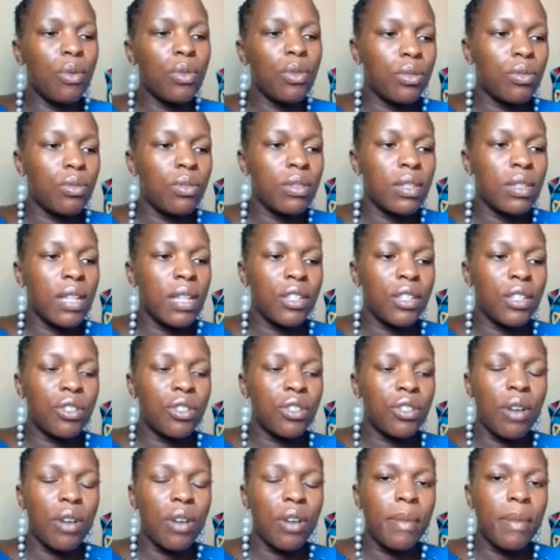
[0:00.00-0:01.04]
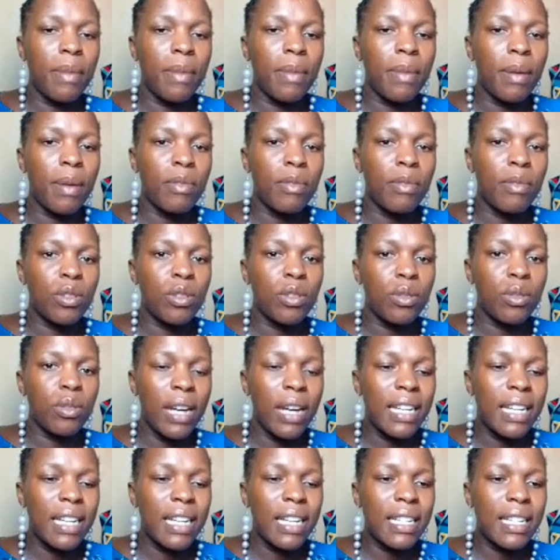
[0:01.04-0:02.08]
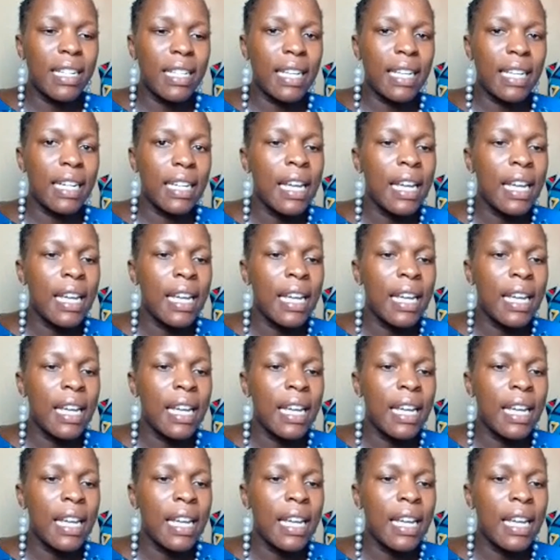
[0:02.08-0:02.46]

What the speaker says: tools that you can be able to get started in